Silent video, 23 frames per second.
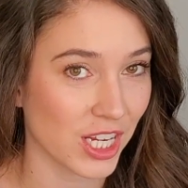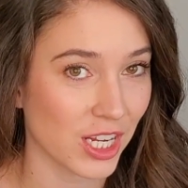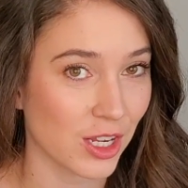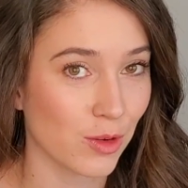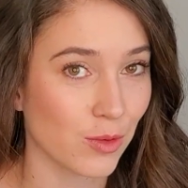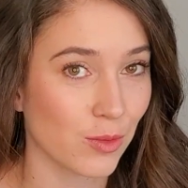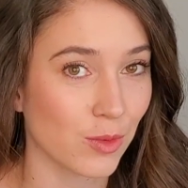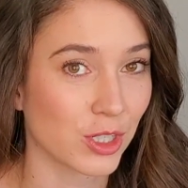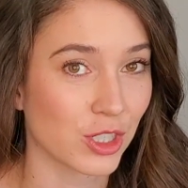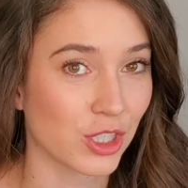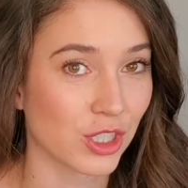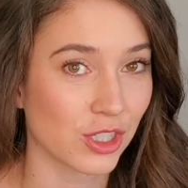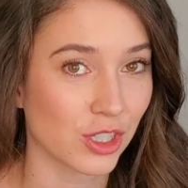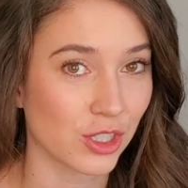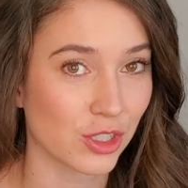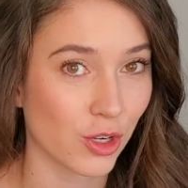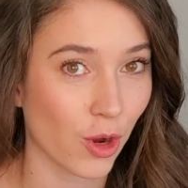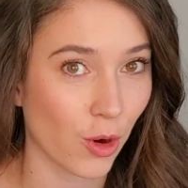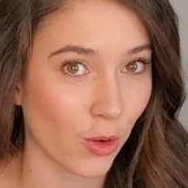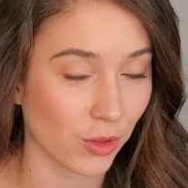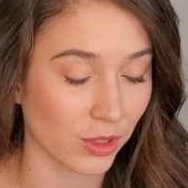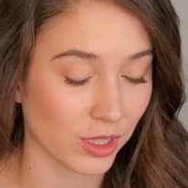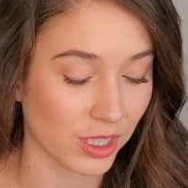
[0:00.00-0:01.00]
which is a
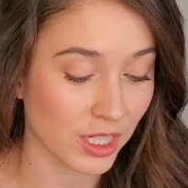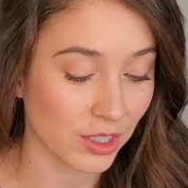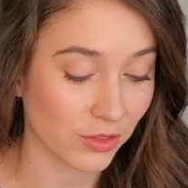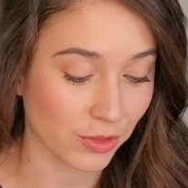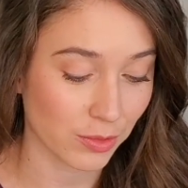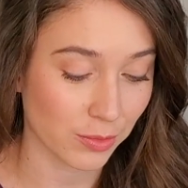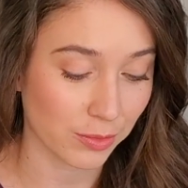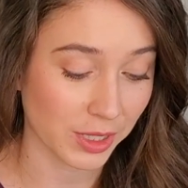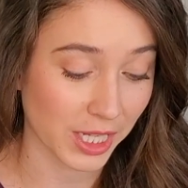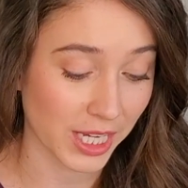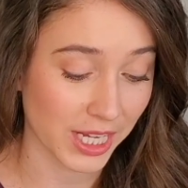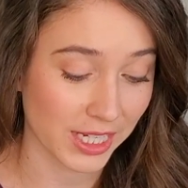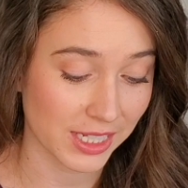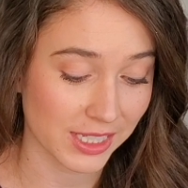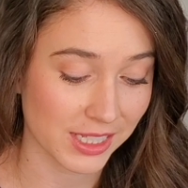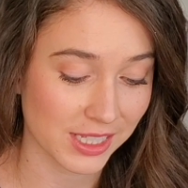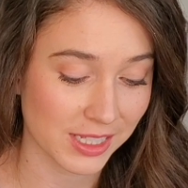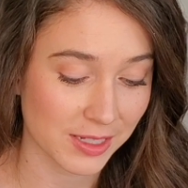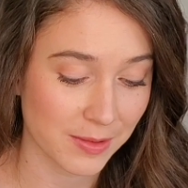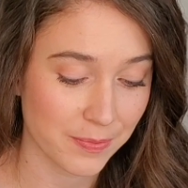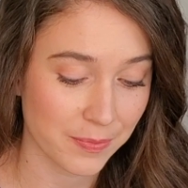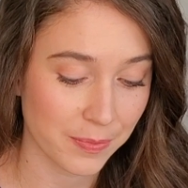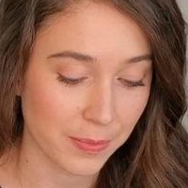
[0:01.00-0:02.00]
totally different place.
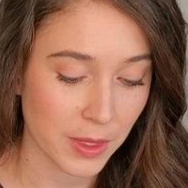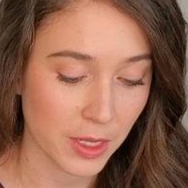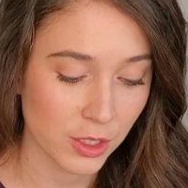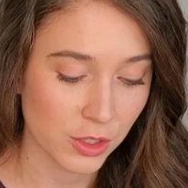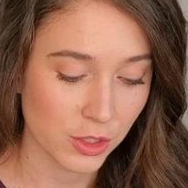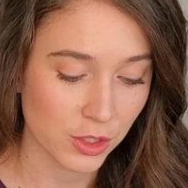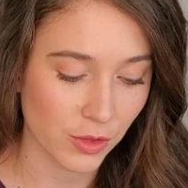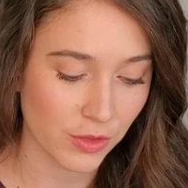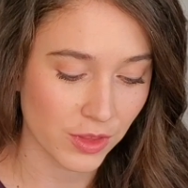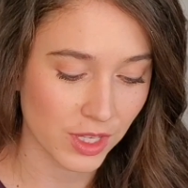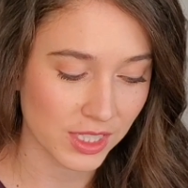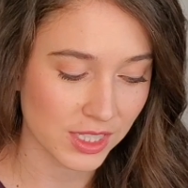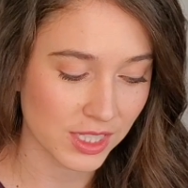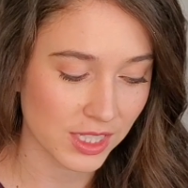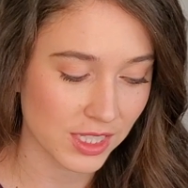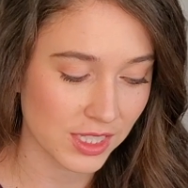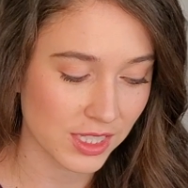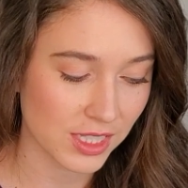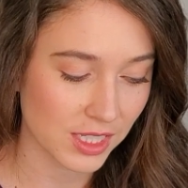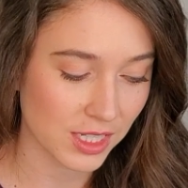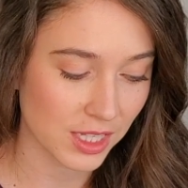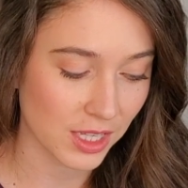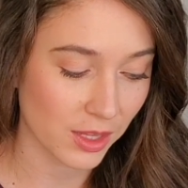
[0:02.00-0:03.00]
So this
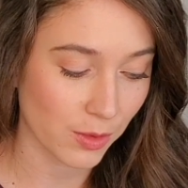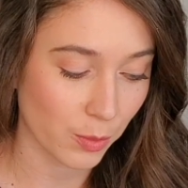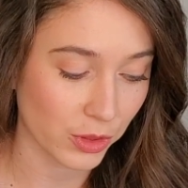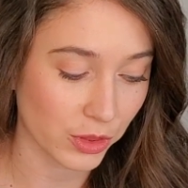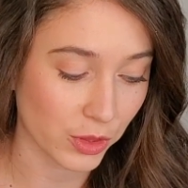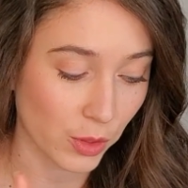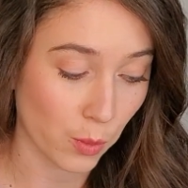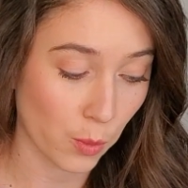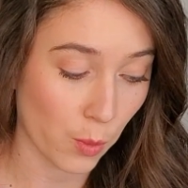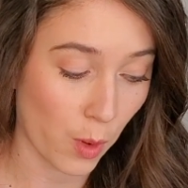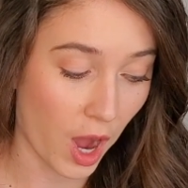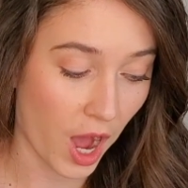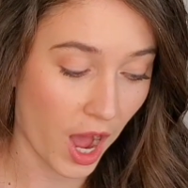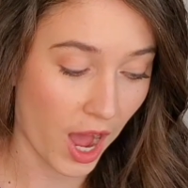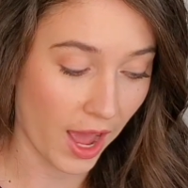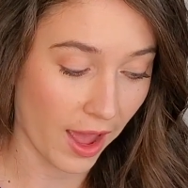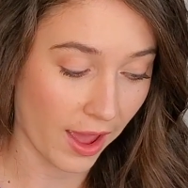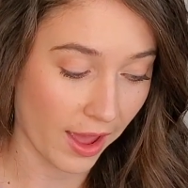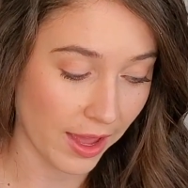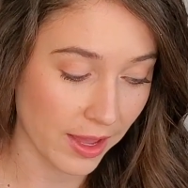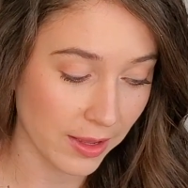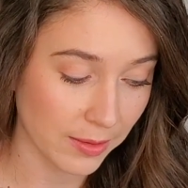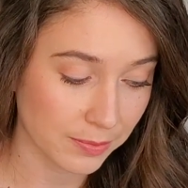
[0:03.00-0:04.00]
is with the
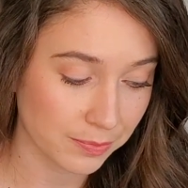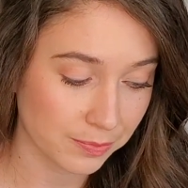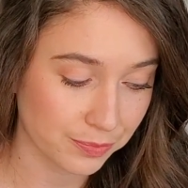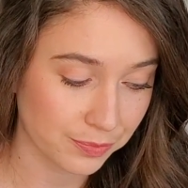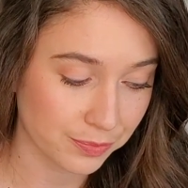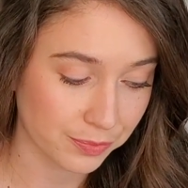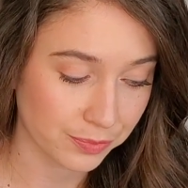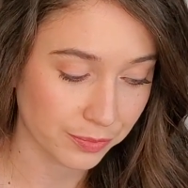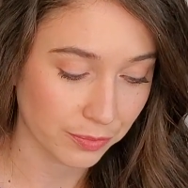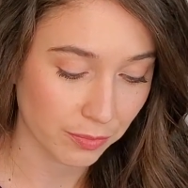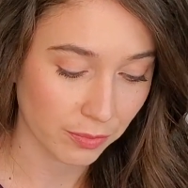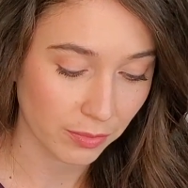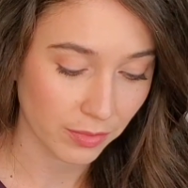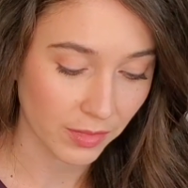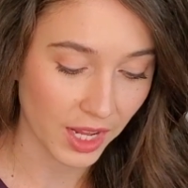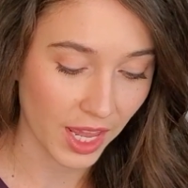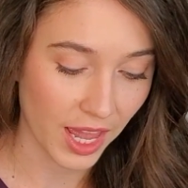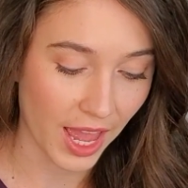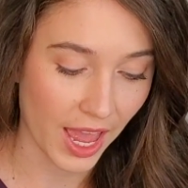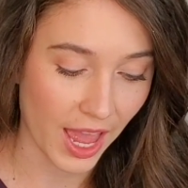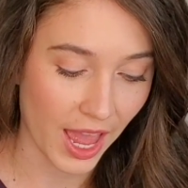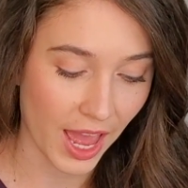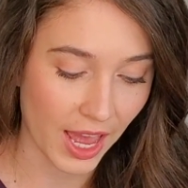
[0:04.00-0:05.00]
Y,
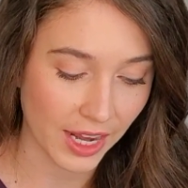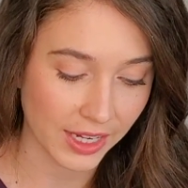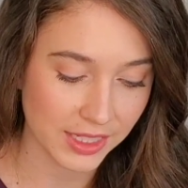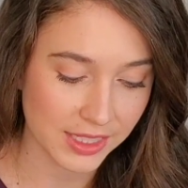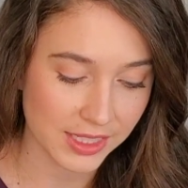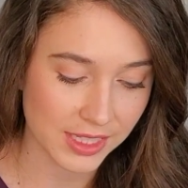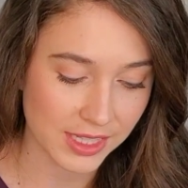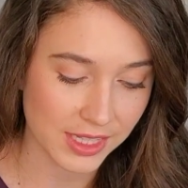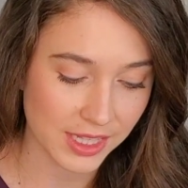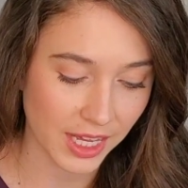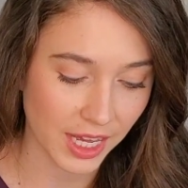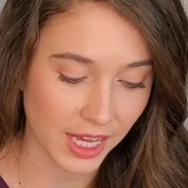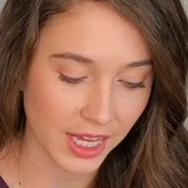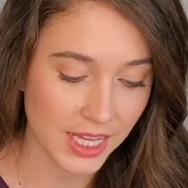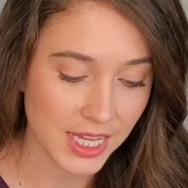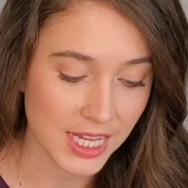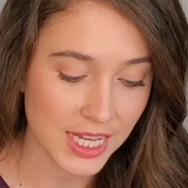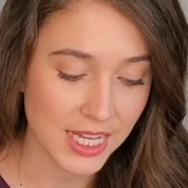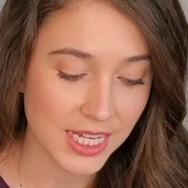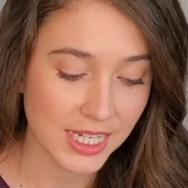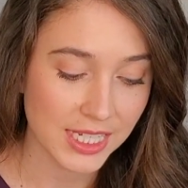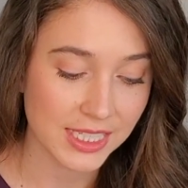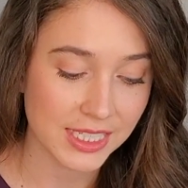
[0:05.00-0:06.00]
and it's the
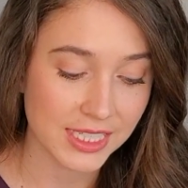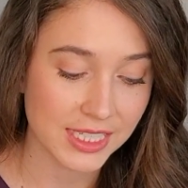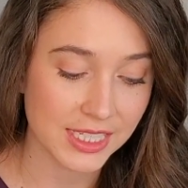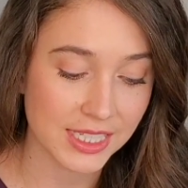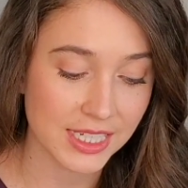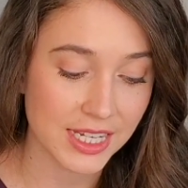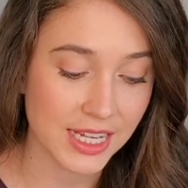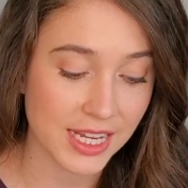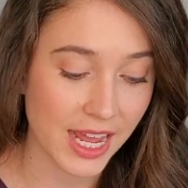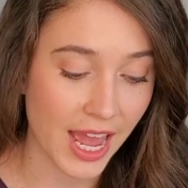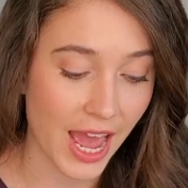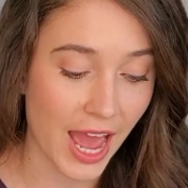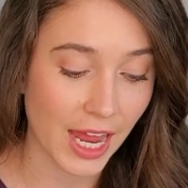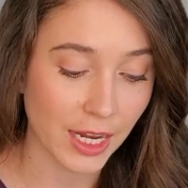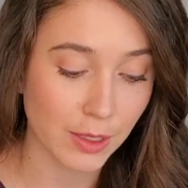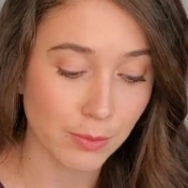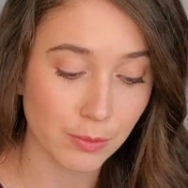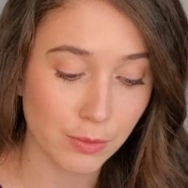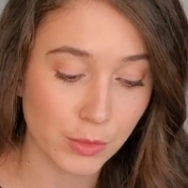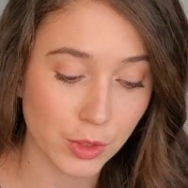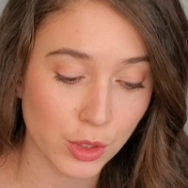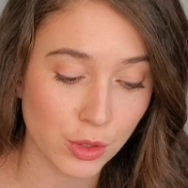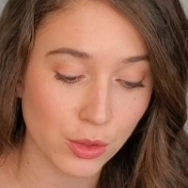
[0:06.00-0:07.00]

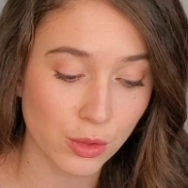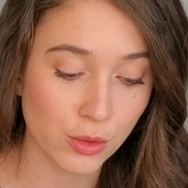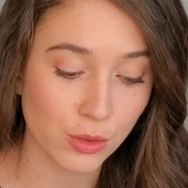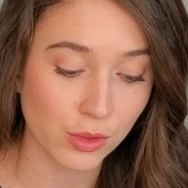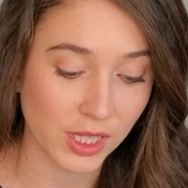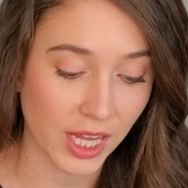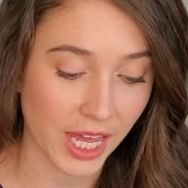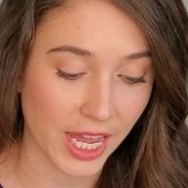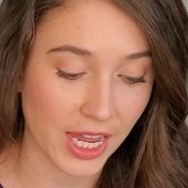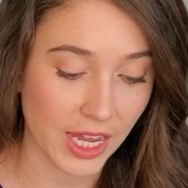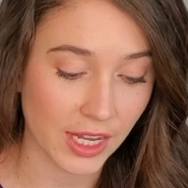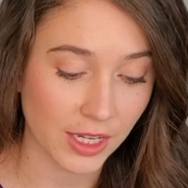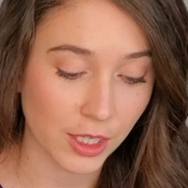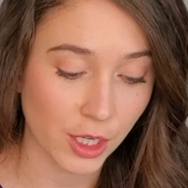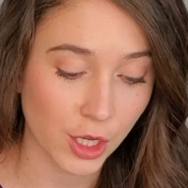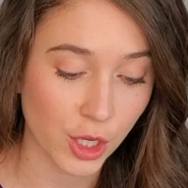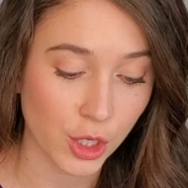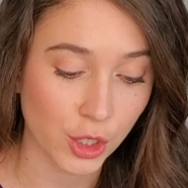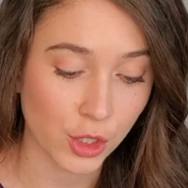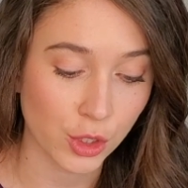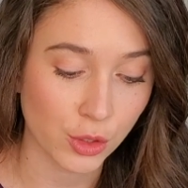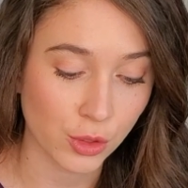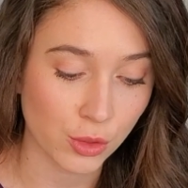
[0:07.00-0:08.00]
Tianmu Lake
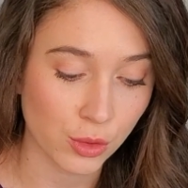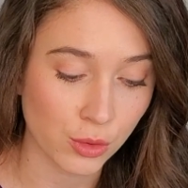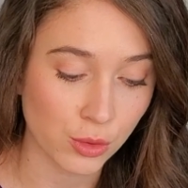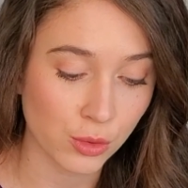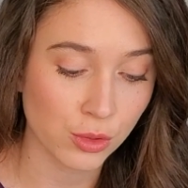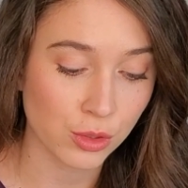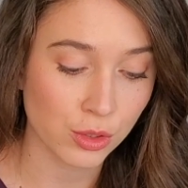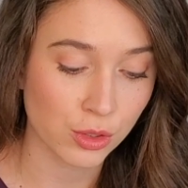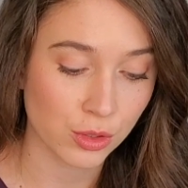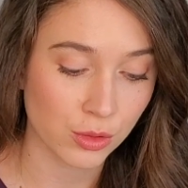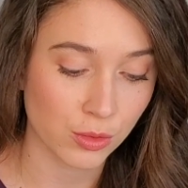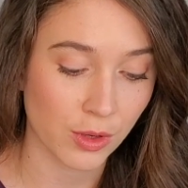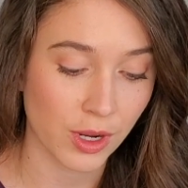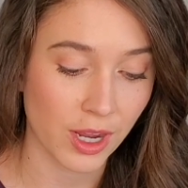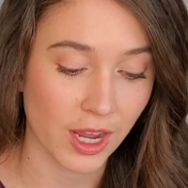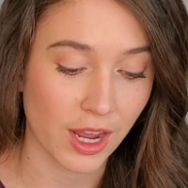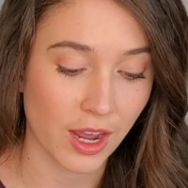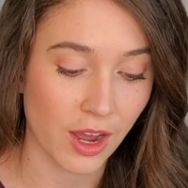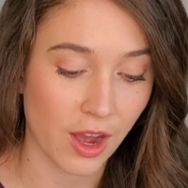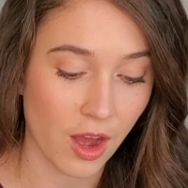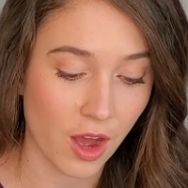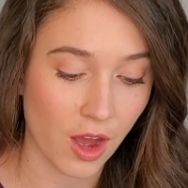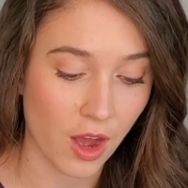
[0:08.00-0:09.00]
Shui
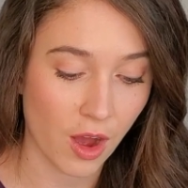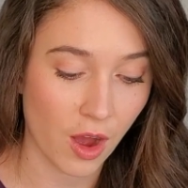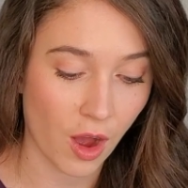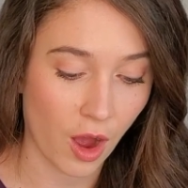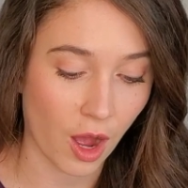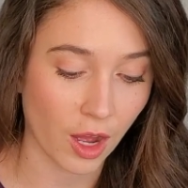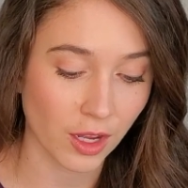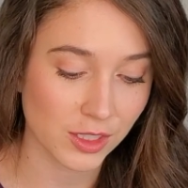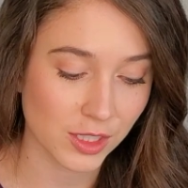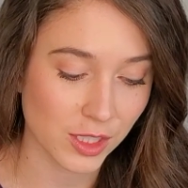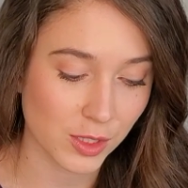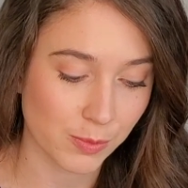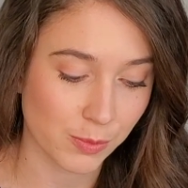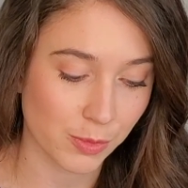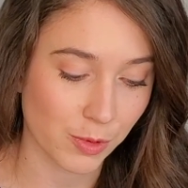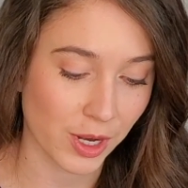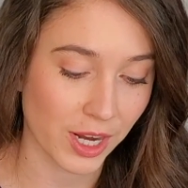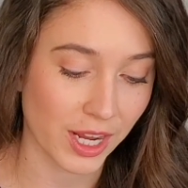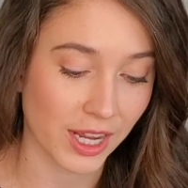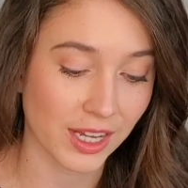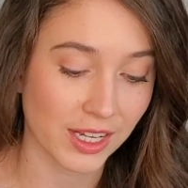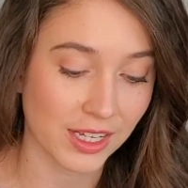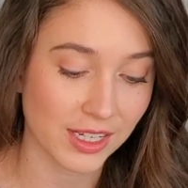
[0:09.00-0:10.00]
Hot
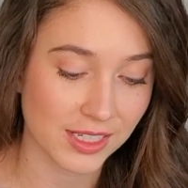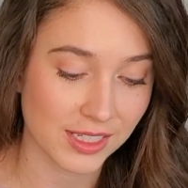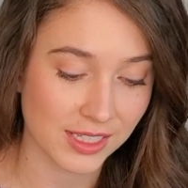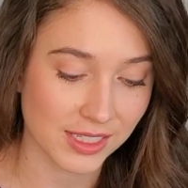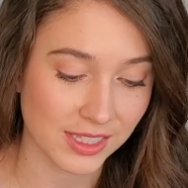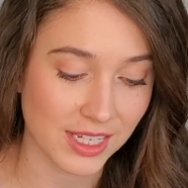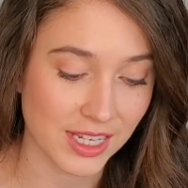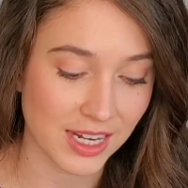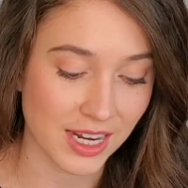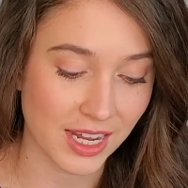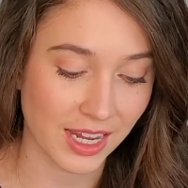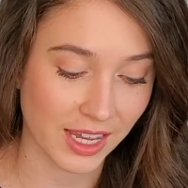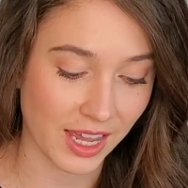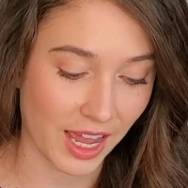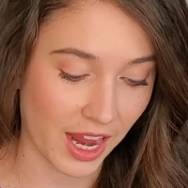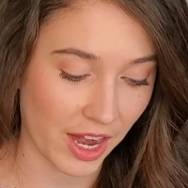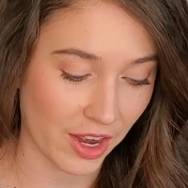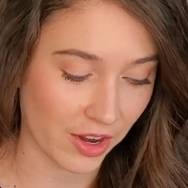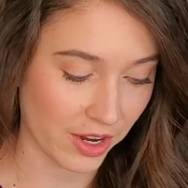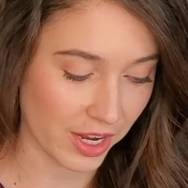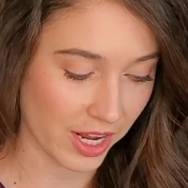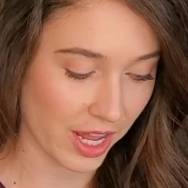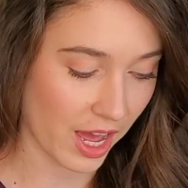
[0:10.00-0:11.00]
Spring Scenic
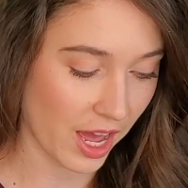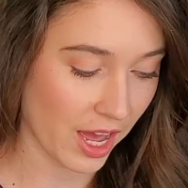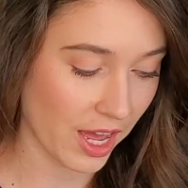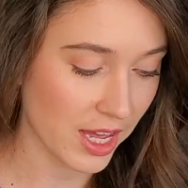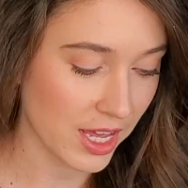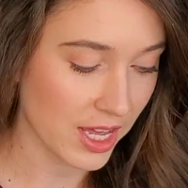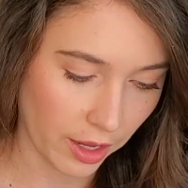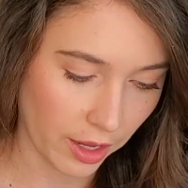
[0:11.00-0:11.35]
Area.